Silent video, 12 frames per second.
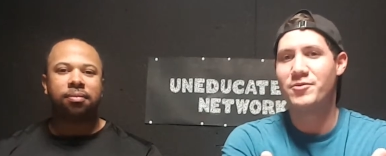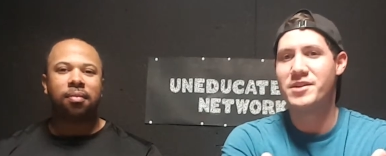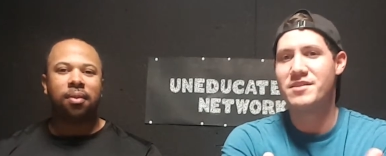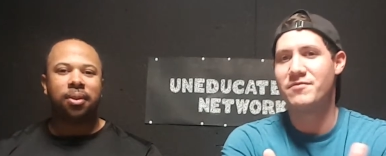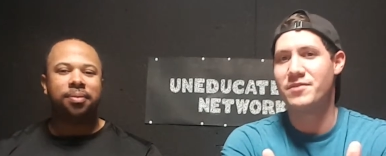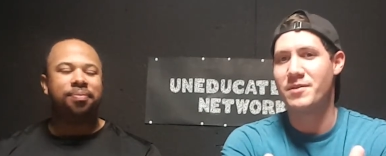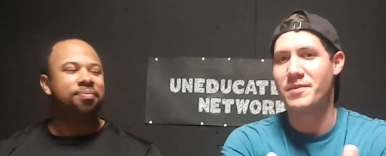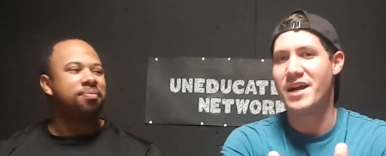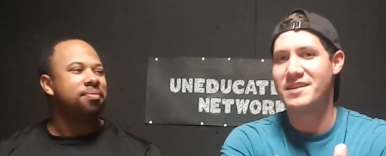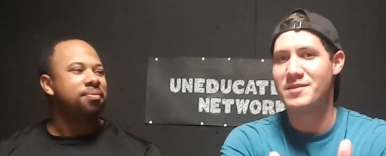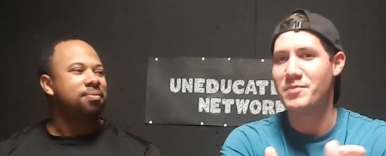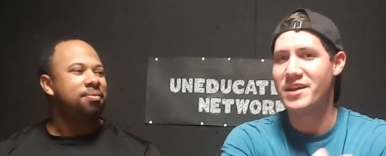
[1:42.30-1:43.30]
Speaker 1: a reason for them
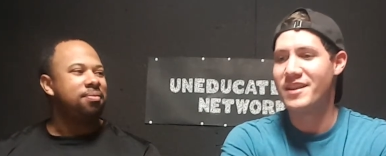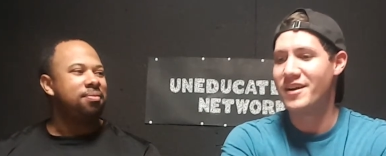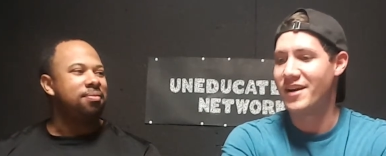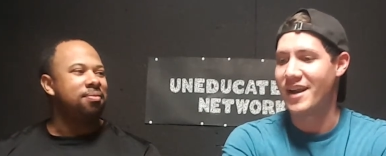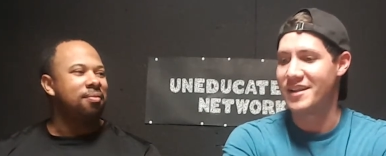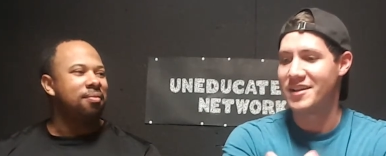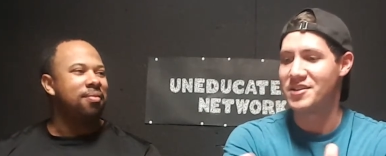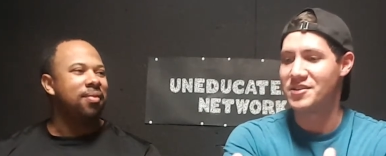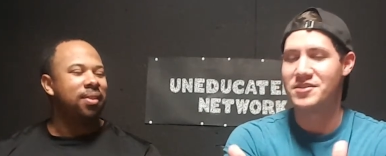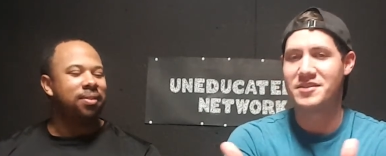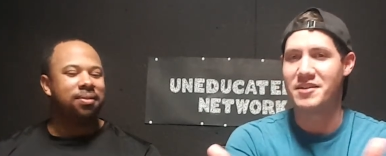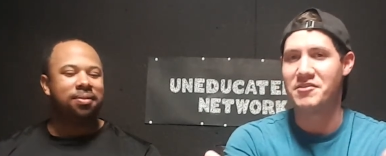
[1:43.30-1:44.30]
not to be there, and they
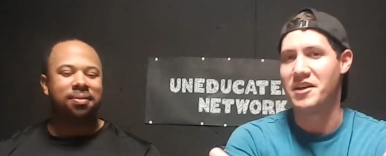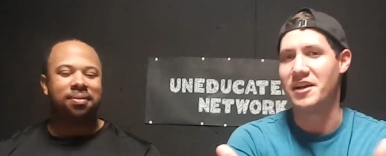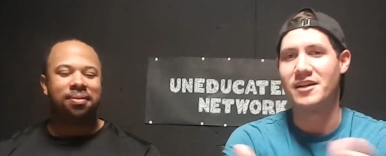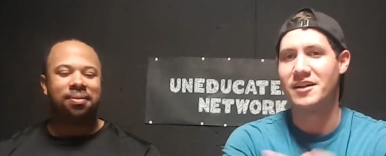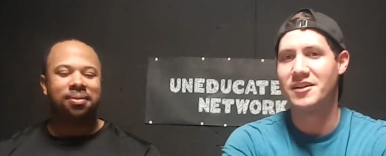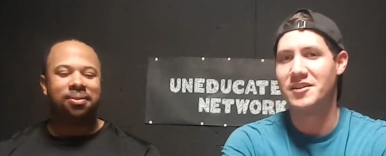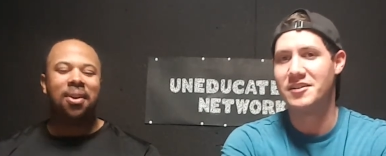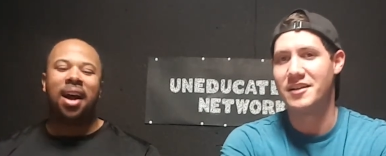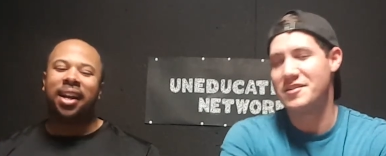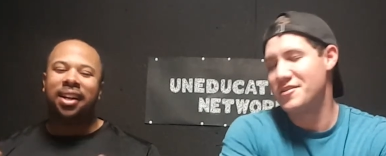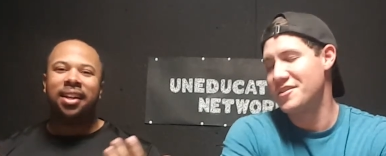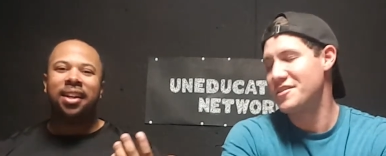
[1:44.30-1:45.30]
just they're there.
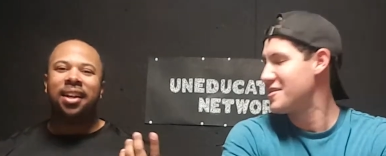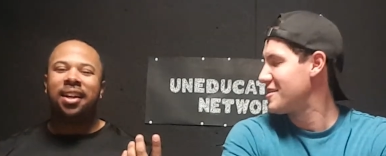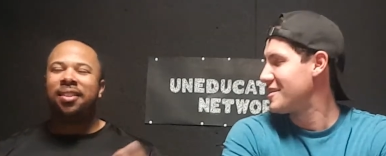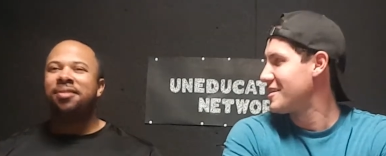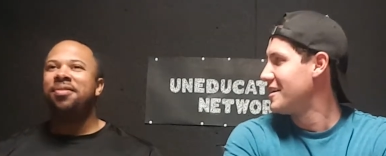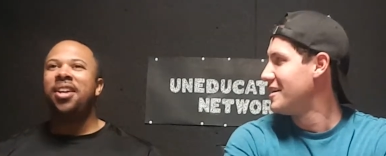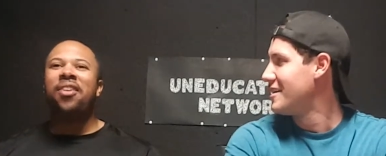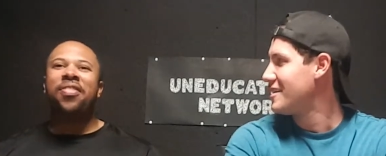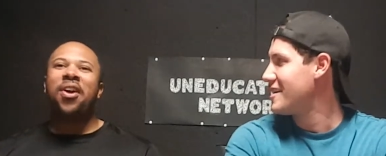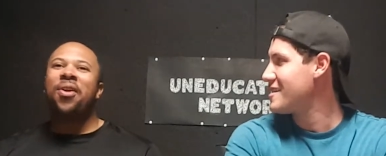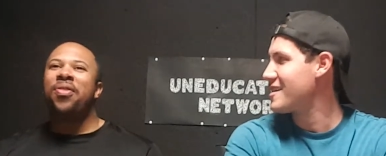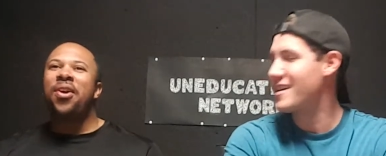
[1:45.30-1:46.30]
Right. It's just they're, they're
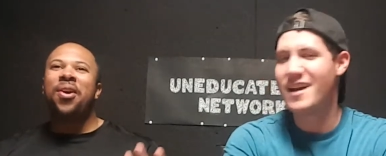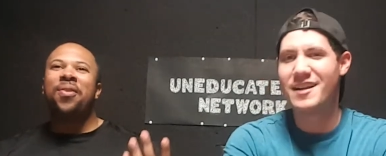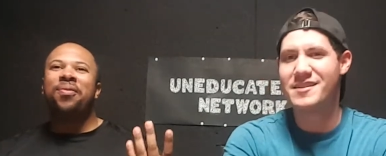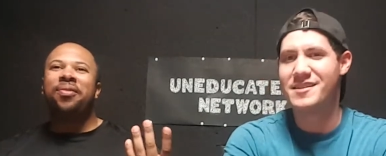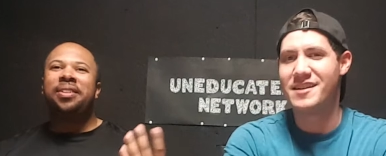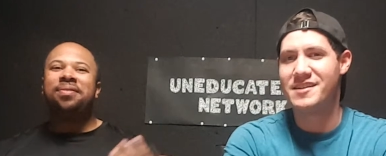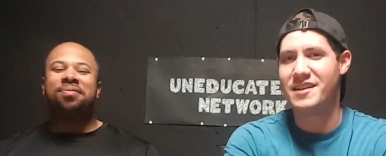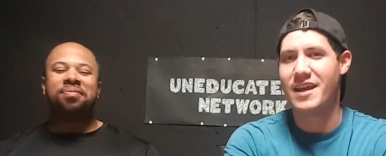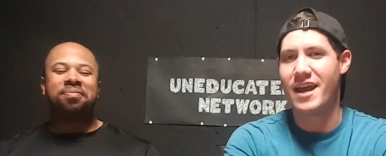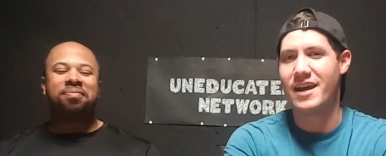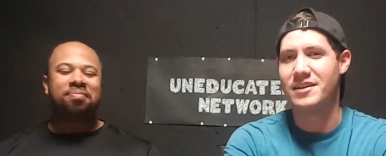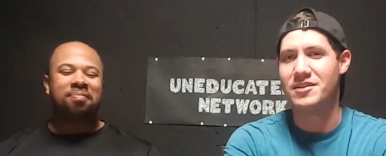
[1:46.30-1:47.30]
that's the they're, kind of season
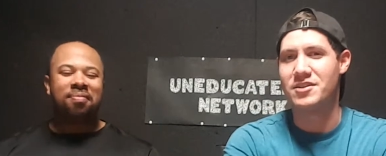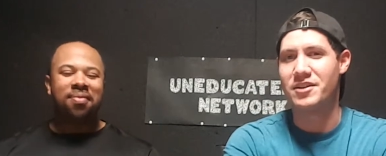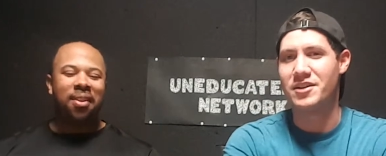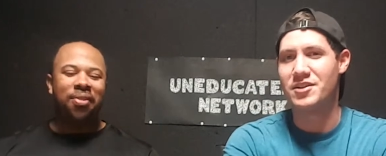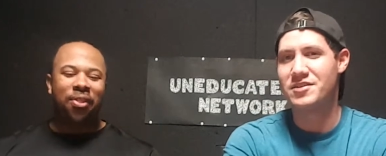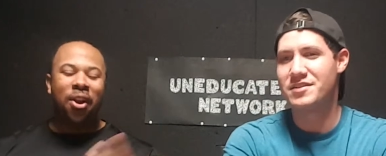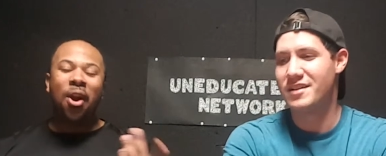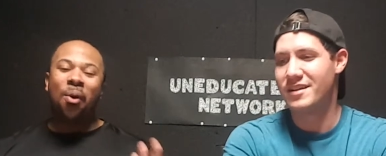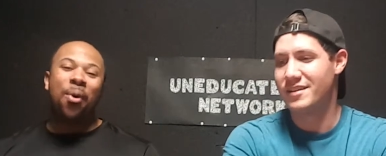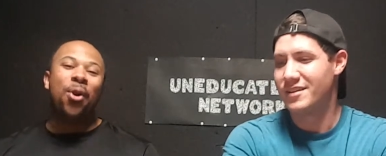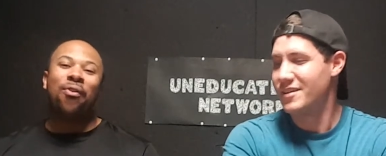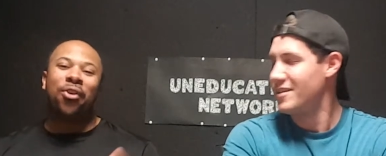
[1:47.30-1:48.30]
they had this year. Just, they're a
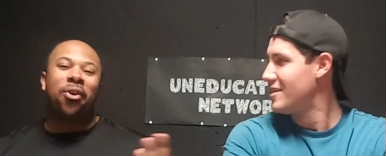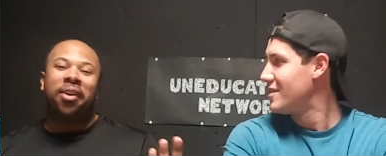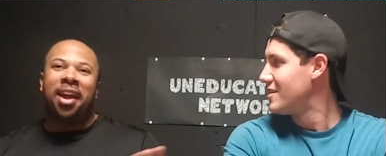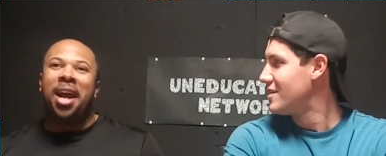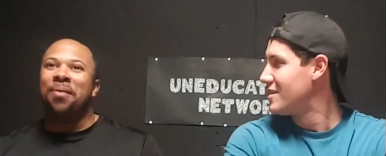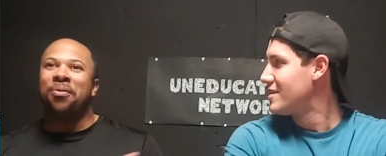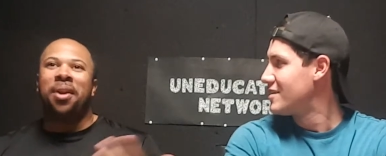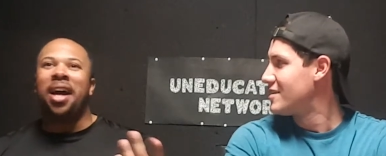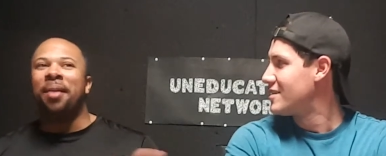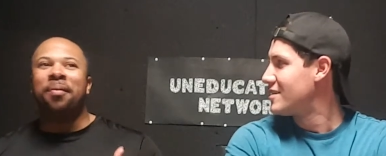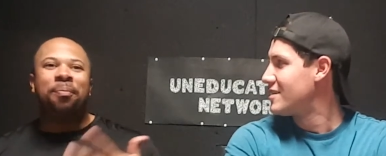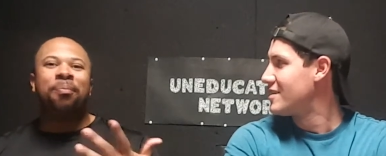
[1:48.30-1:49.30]
win
Speaker 2: over Notre Dame for
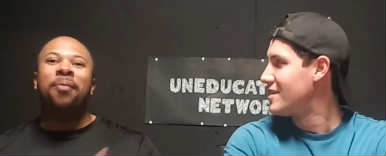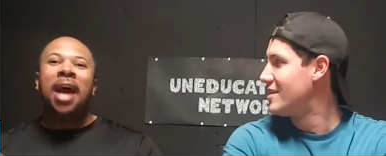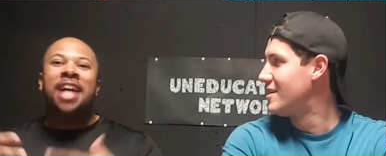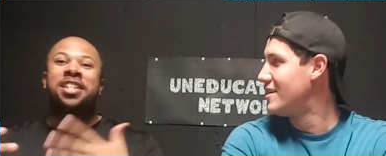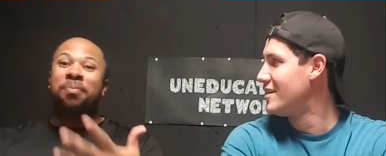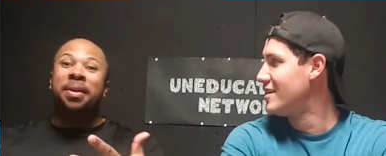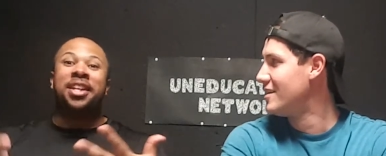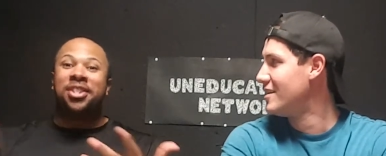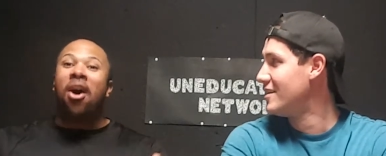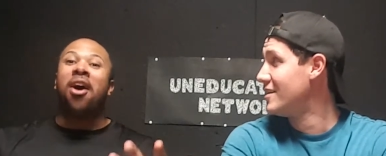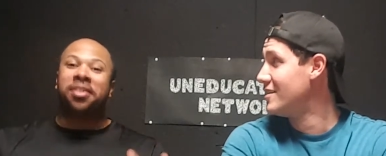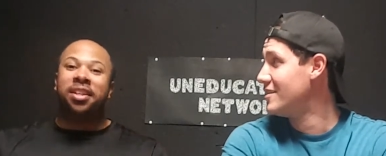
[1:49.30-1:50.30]
like actually being
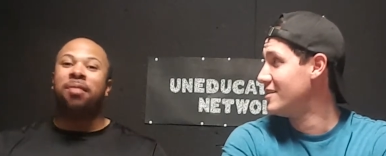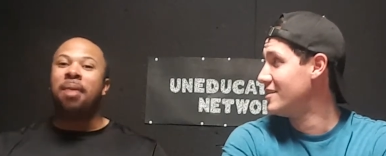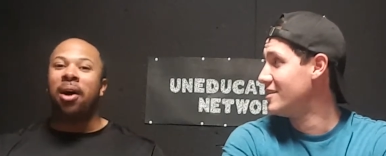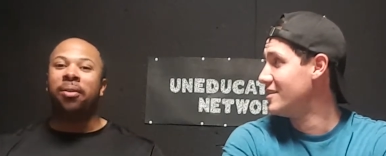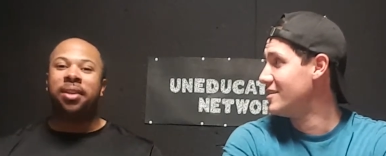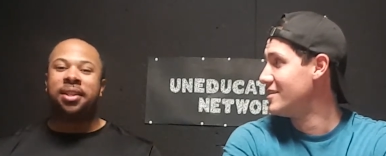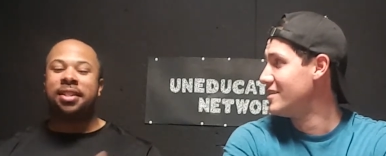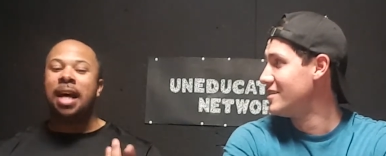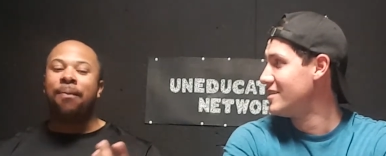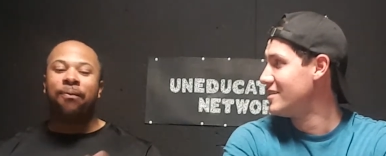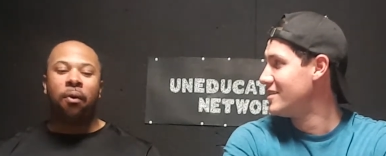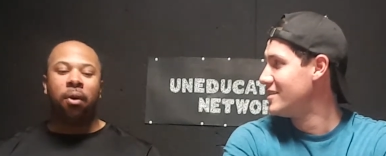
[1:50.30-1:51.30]
talked about this
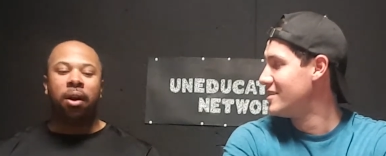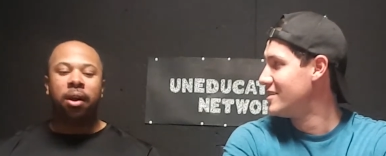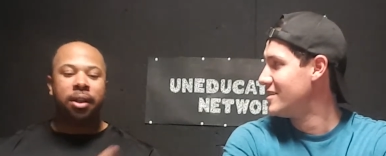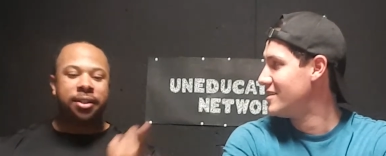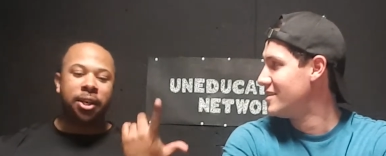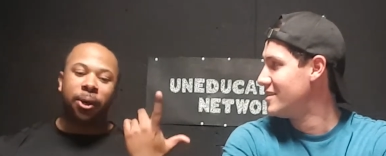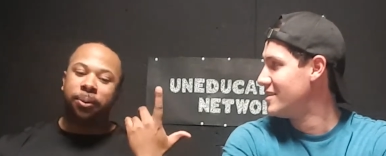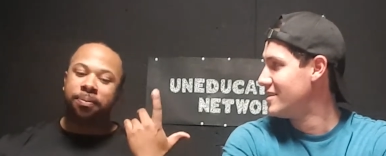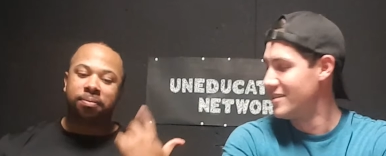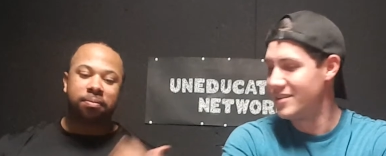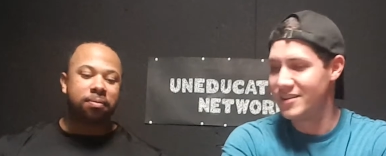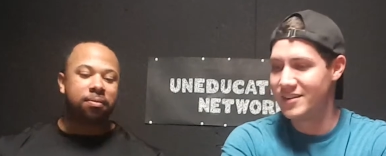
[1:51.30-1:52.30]
top four. So,
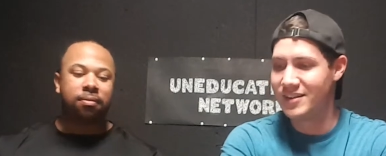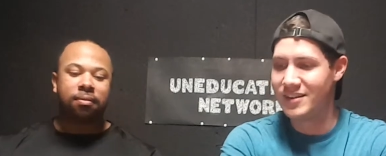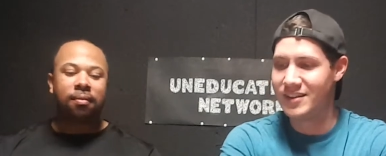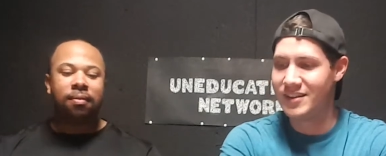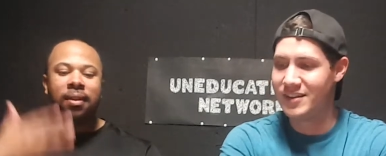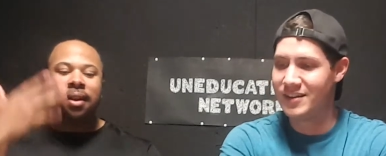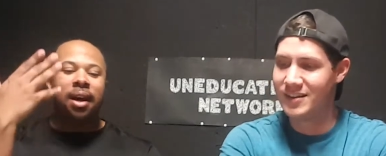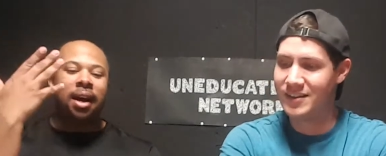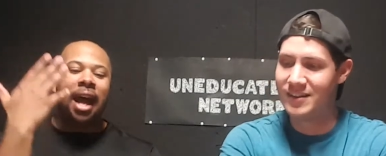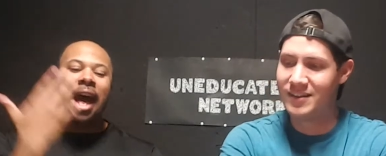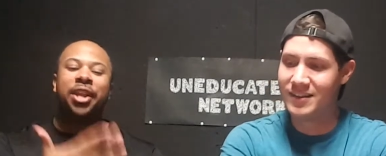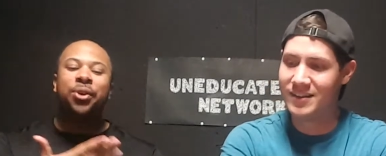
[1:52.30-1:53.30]

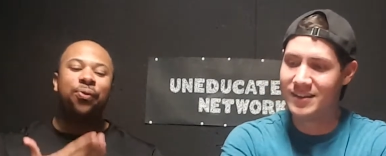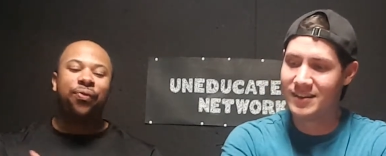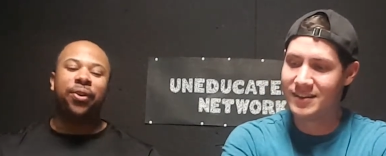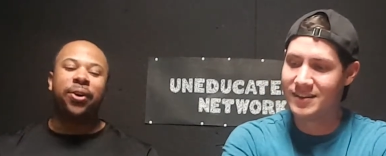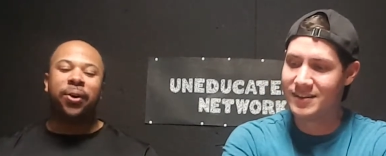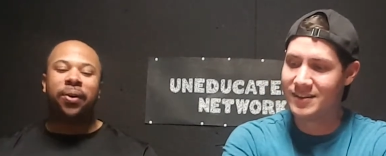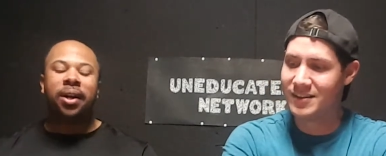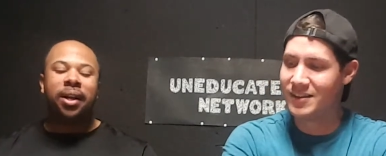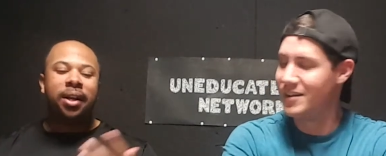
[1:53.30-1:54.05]
uh, how do you feel